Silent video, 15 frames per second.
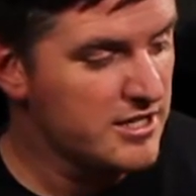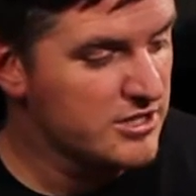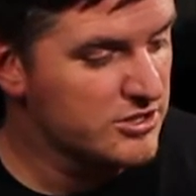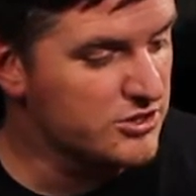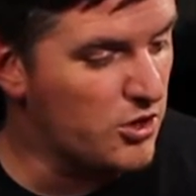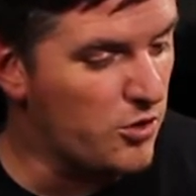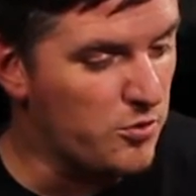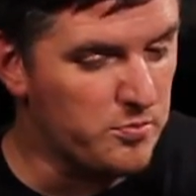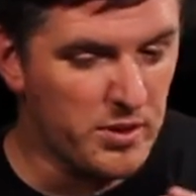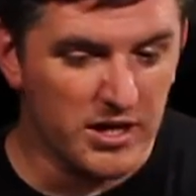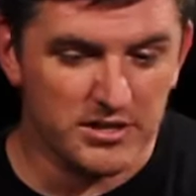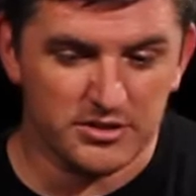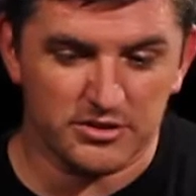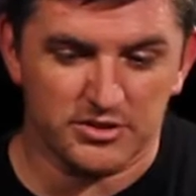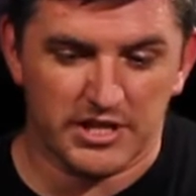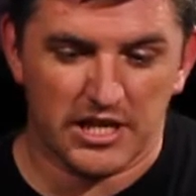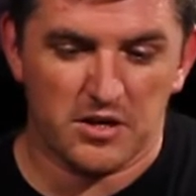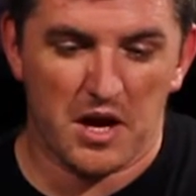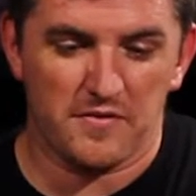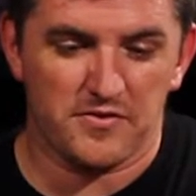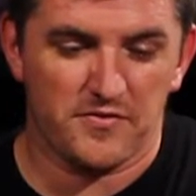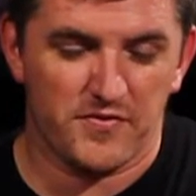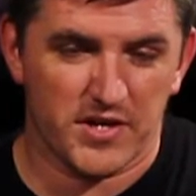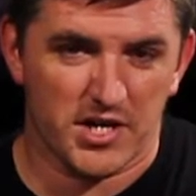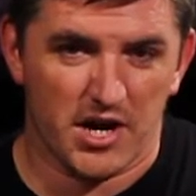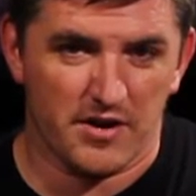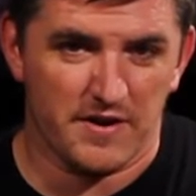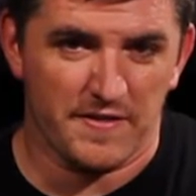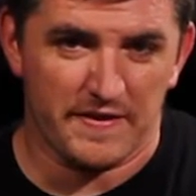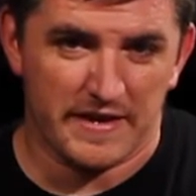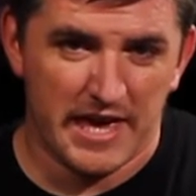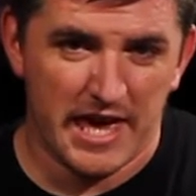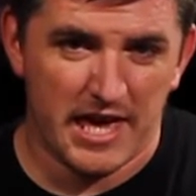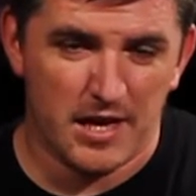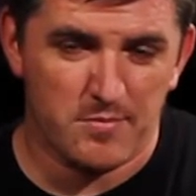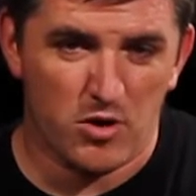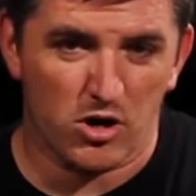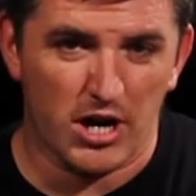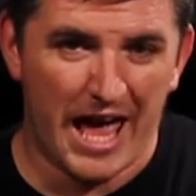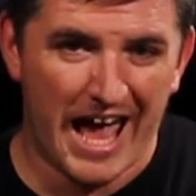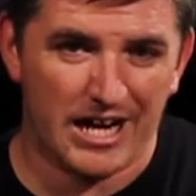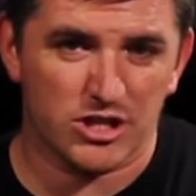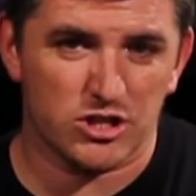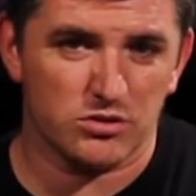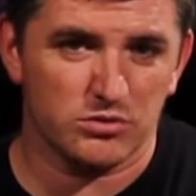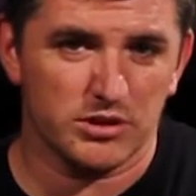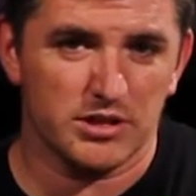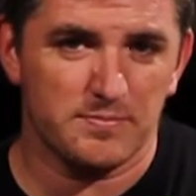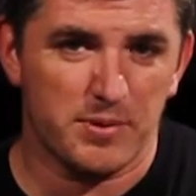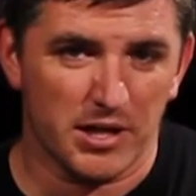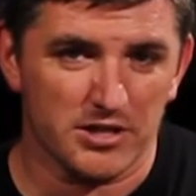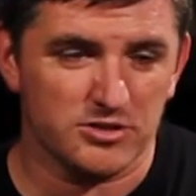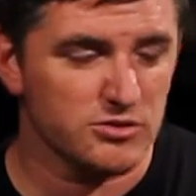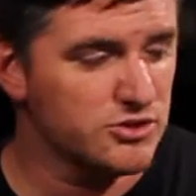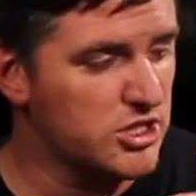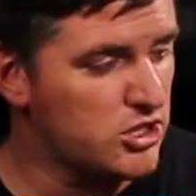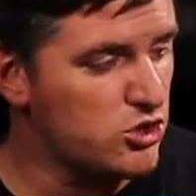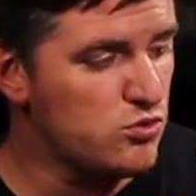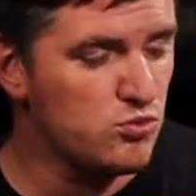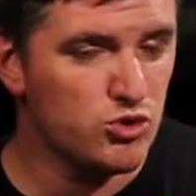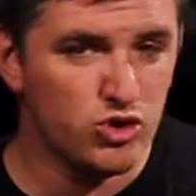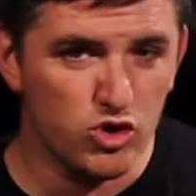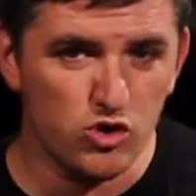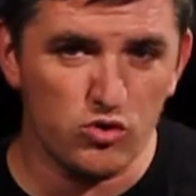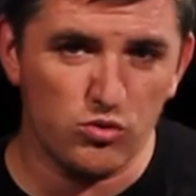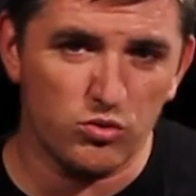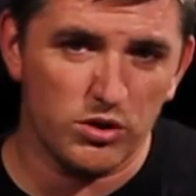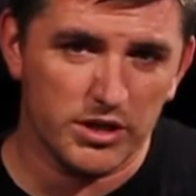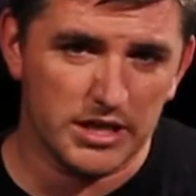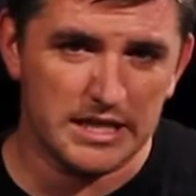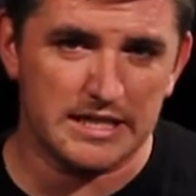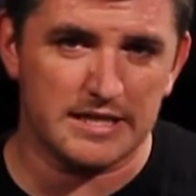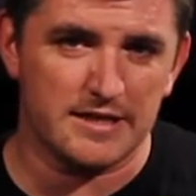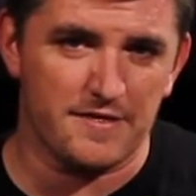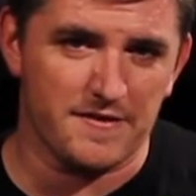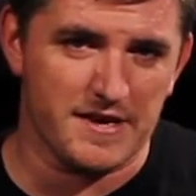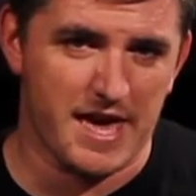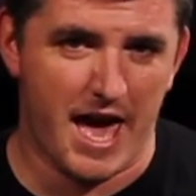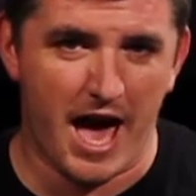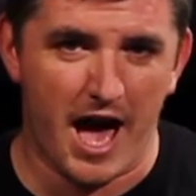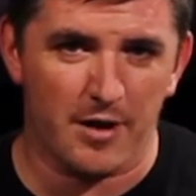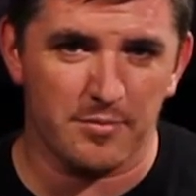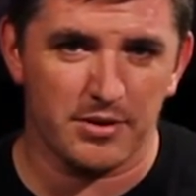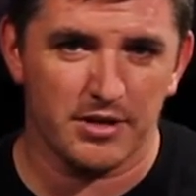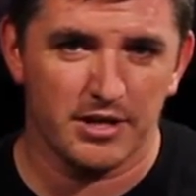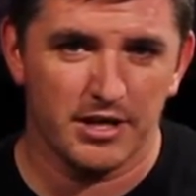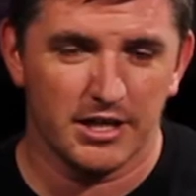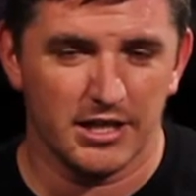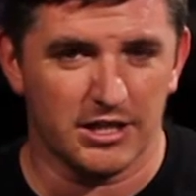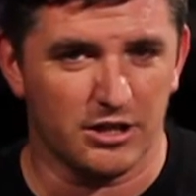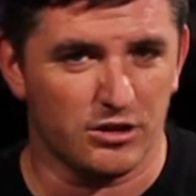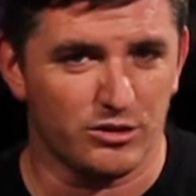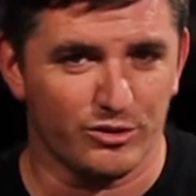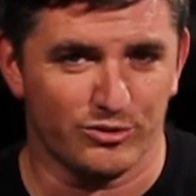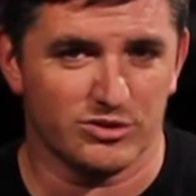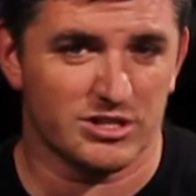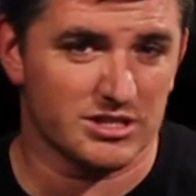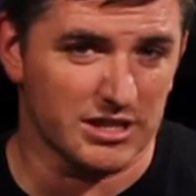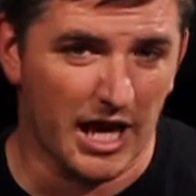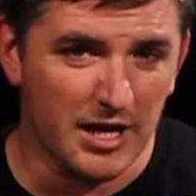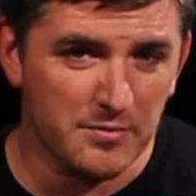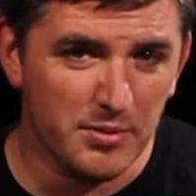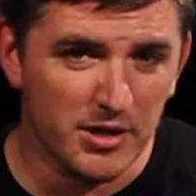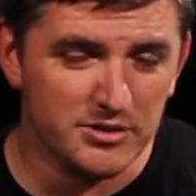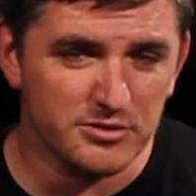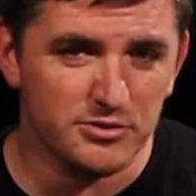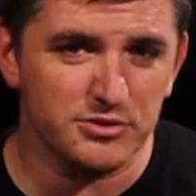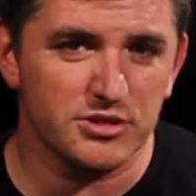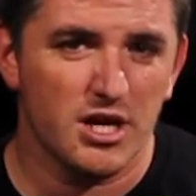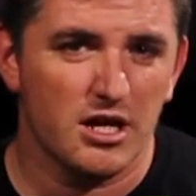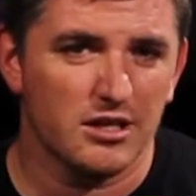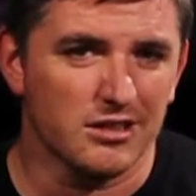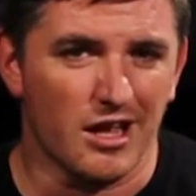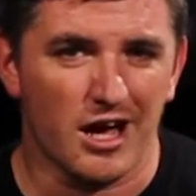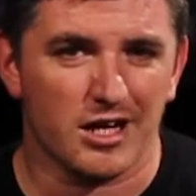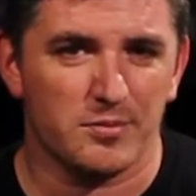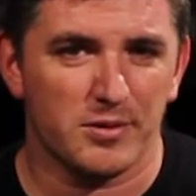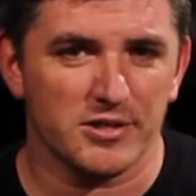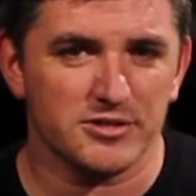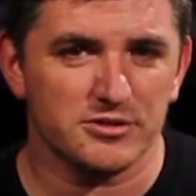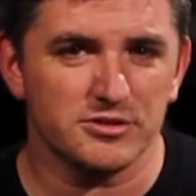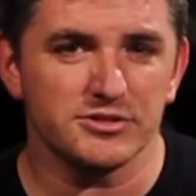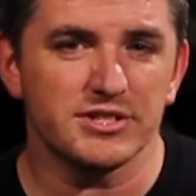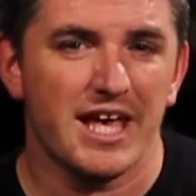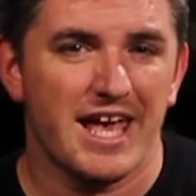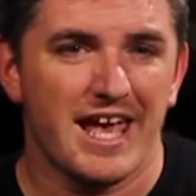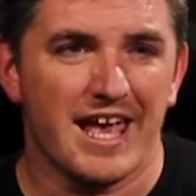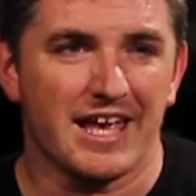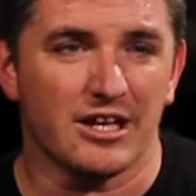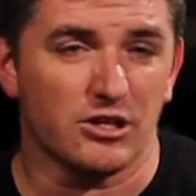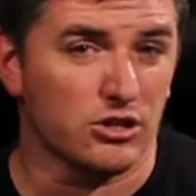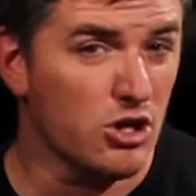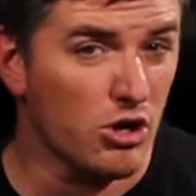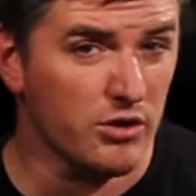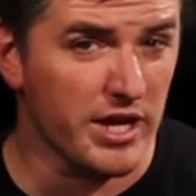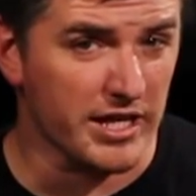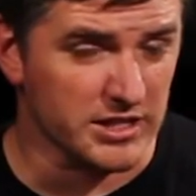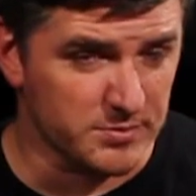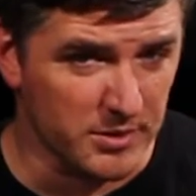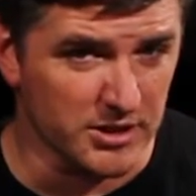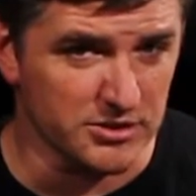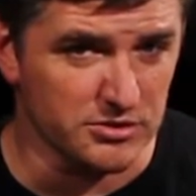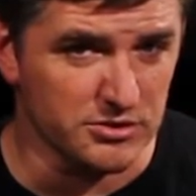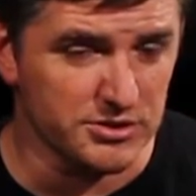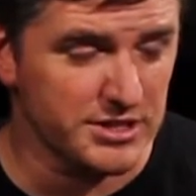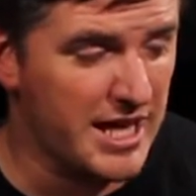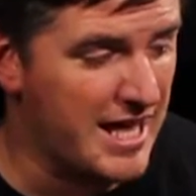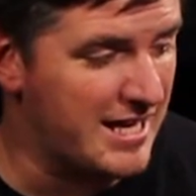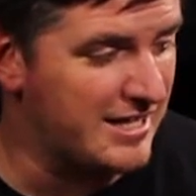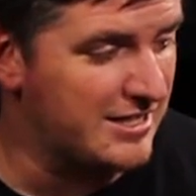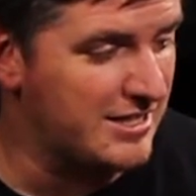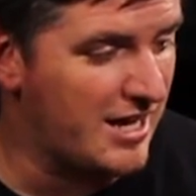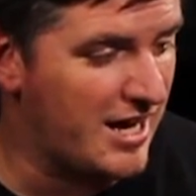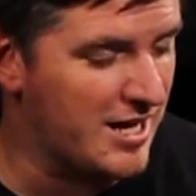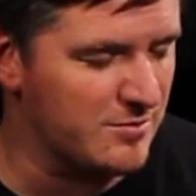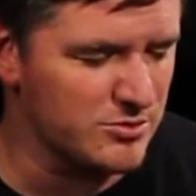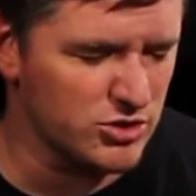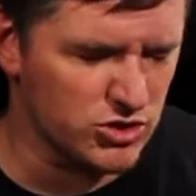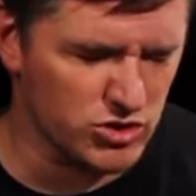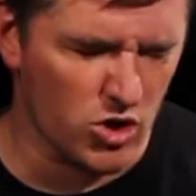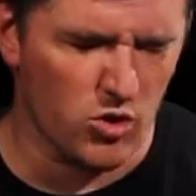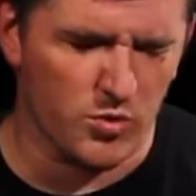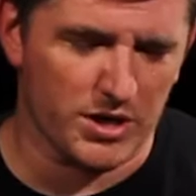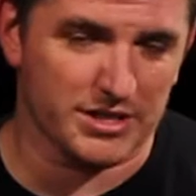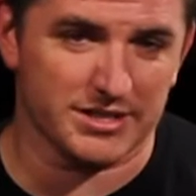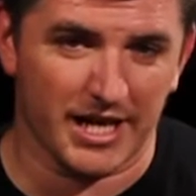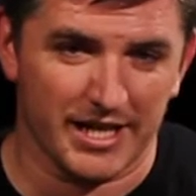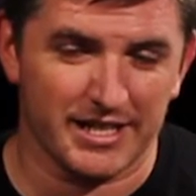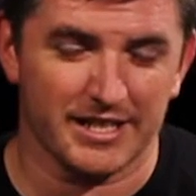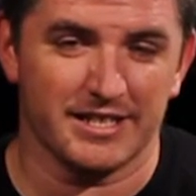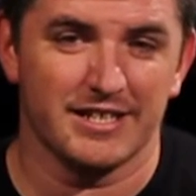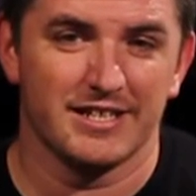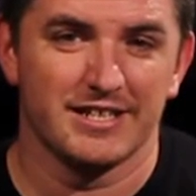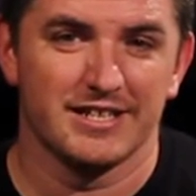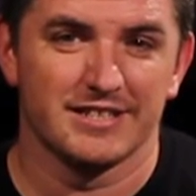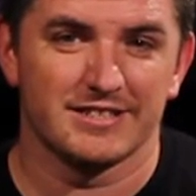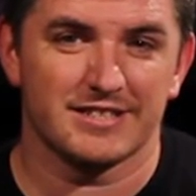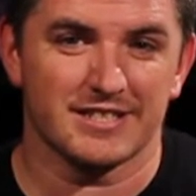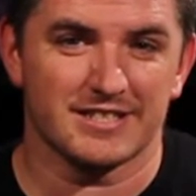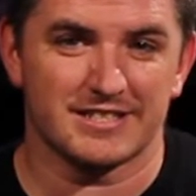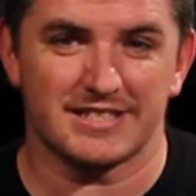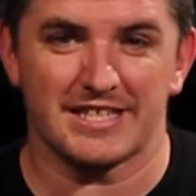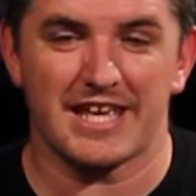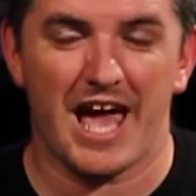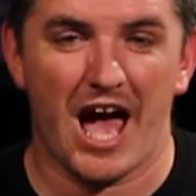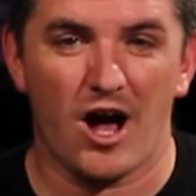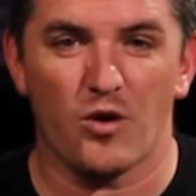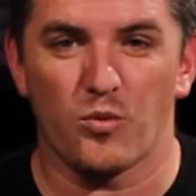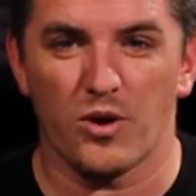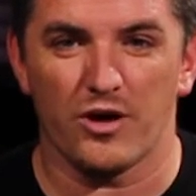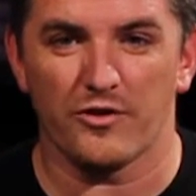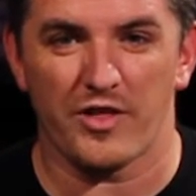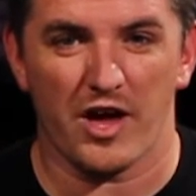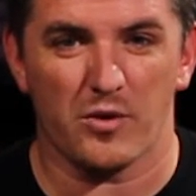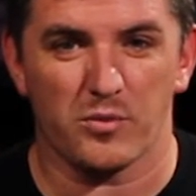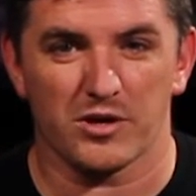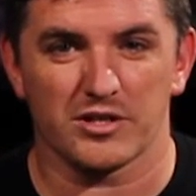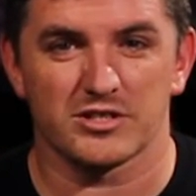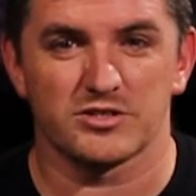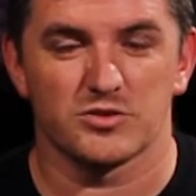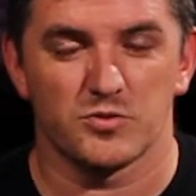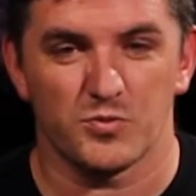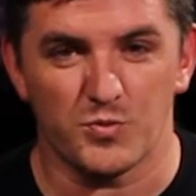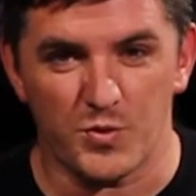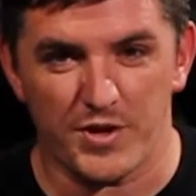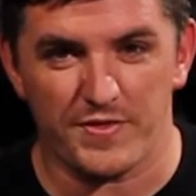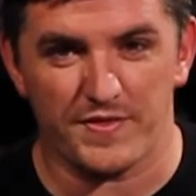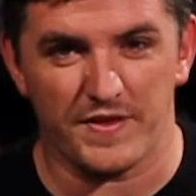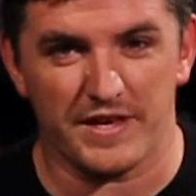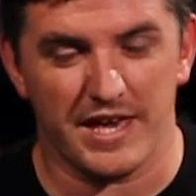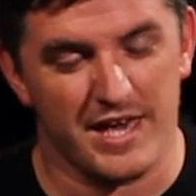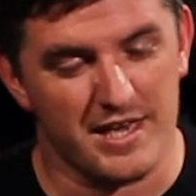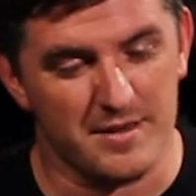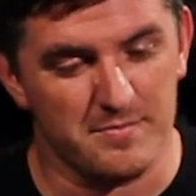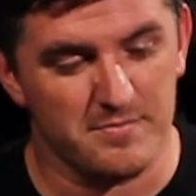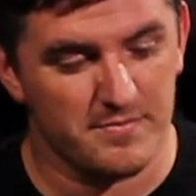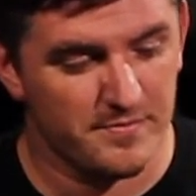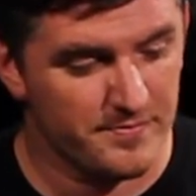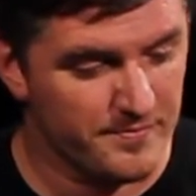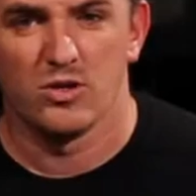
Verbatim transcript: So puzzles that you have to figure out in the game are actually puzzles that you do in the app. It includes slide puzzles, lock puzzles, and codex puzzles, and I am so excited to see how well that works with the game.